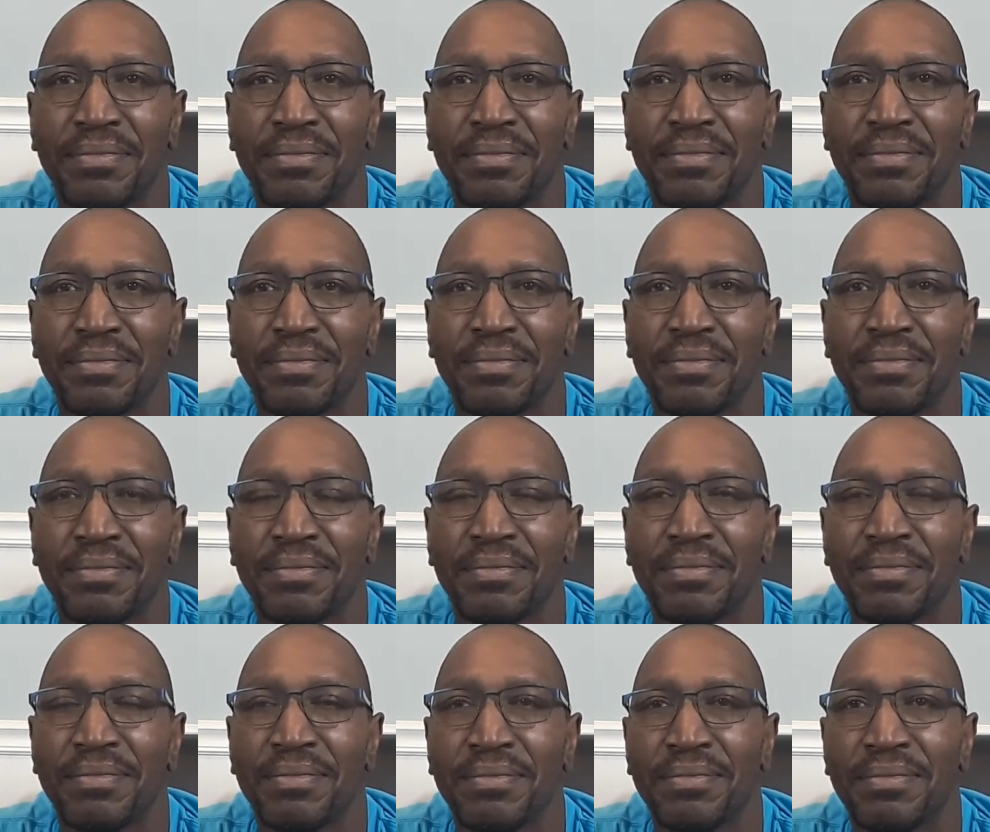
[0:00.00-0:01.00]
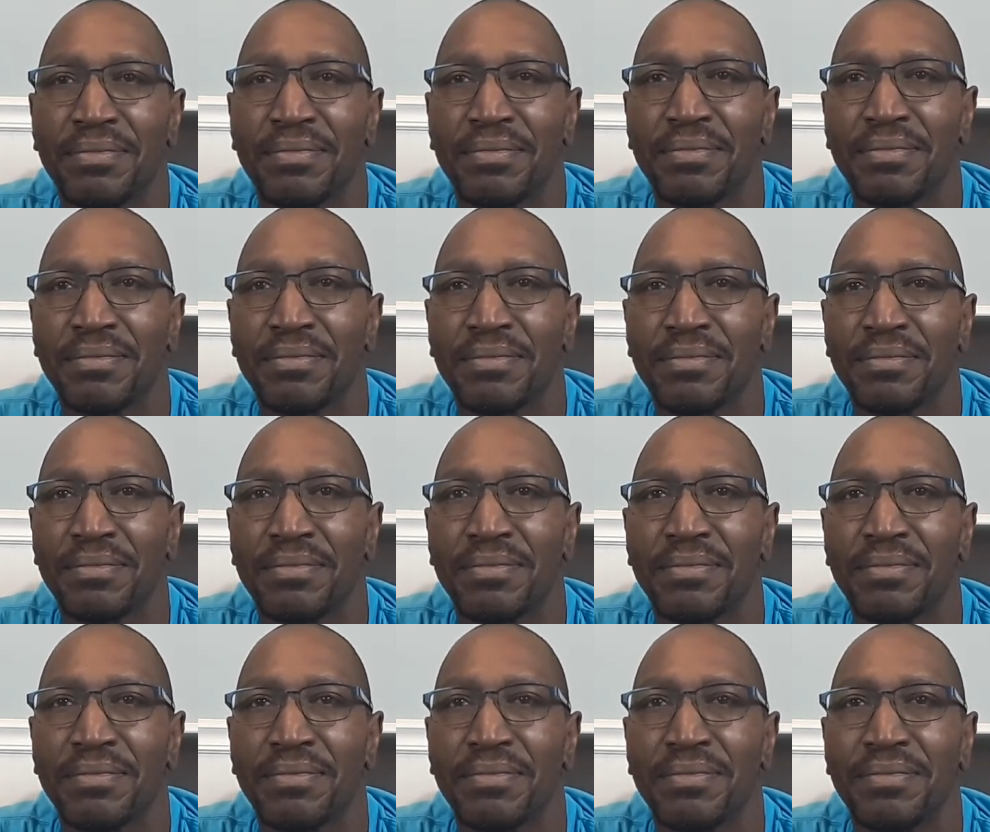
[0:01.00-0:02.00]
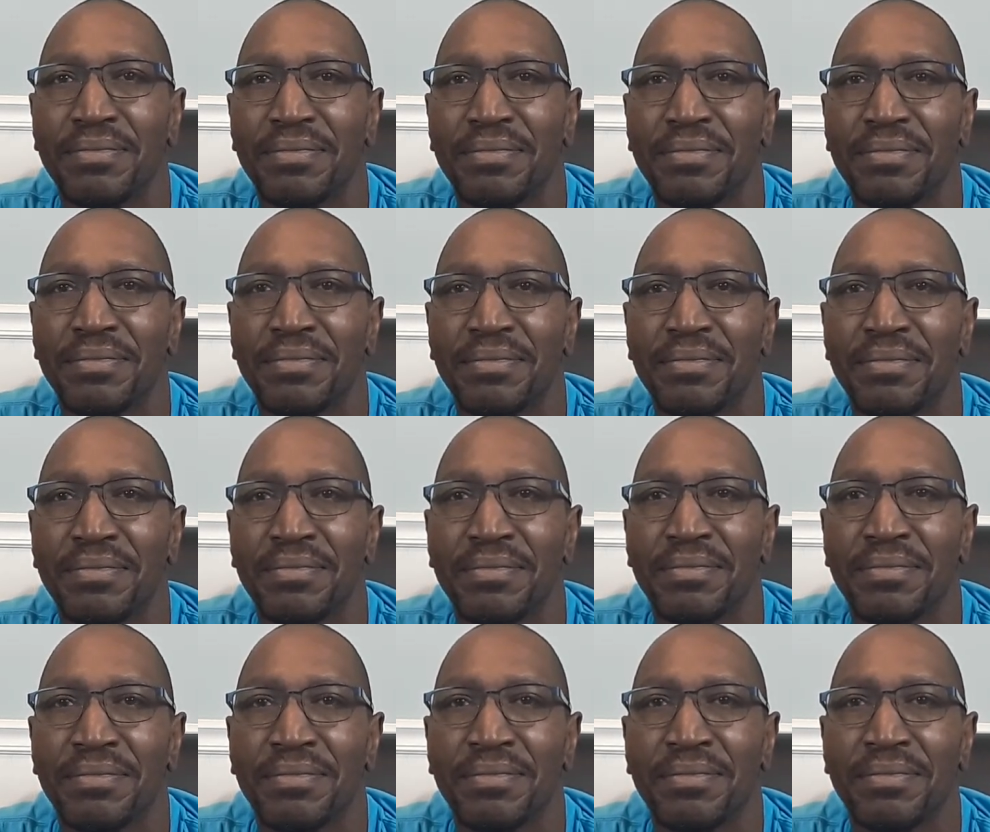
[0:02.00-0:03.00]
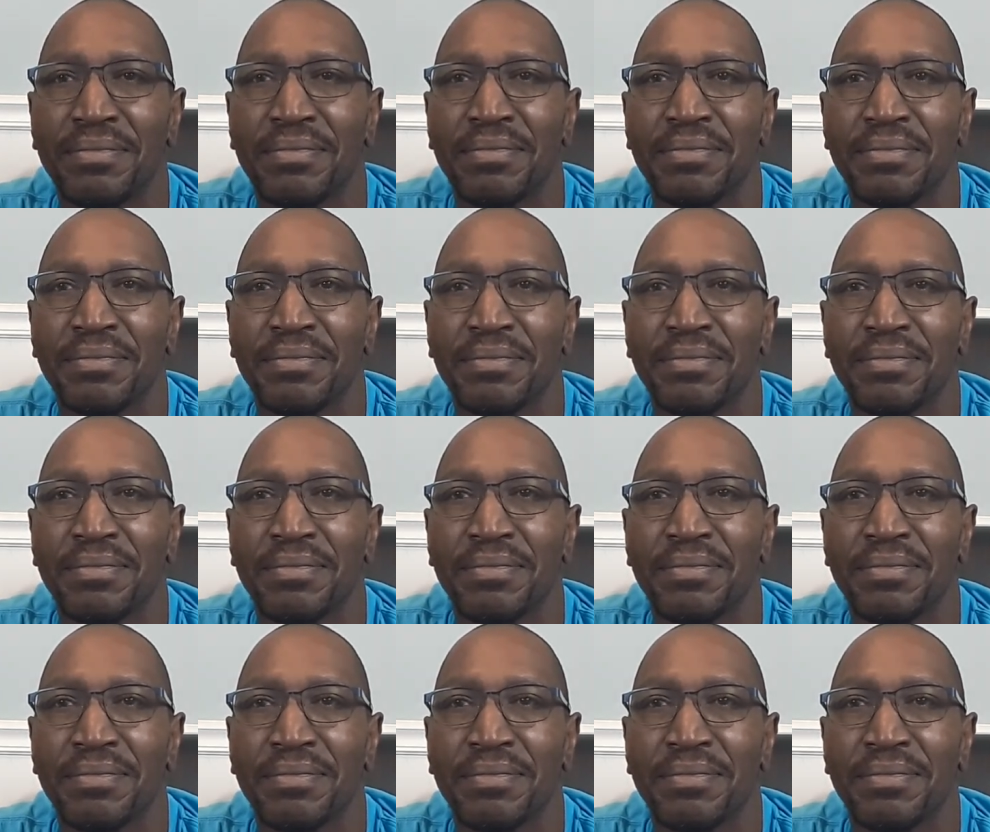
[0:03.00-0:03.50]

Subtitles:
[no speech]